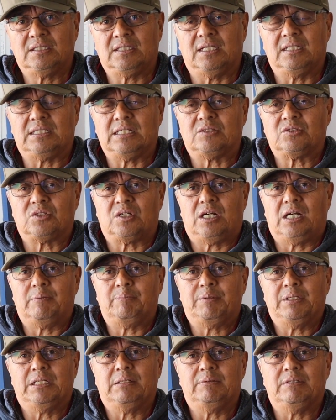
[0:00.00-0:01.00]
10,000
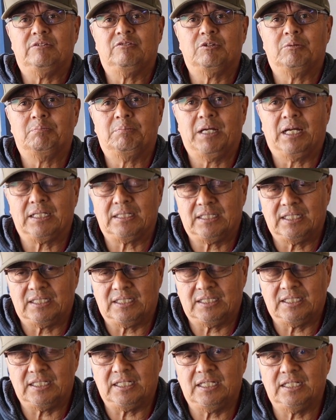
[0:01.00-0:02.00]
RPM, even back
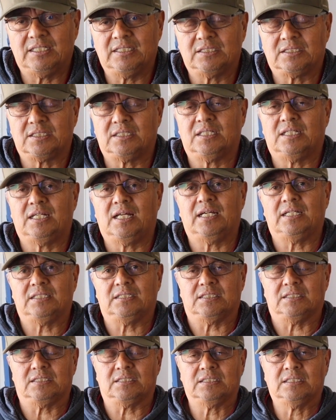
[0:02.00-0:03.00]
then in the 80s and the
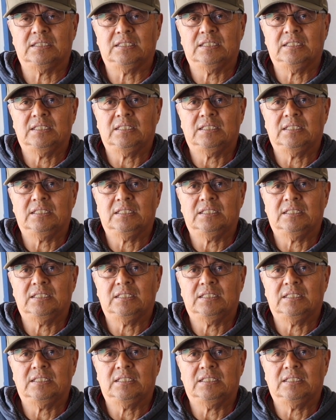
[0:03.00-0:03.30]
90s.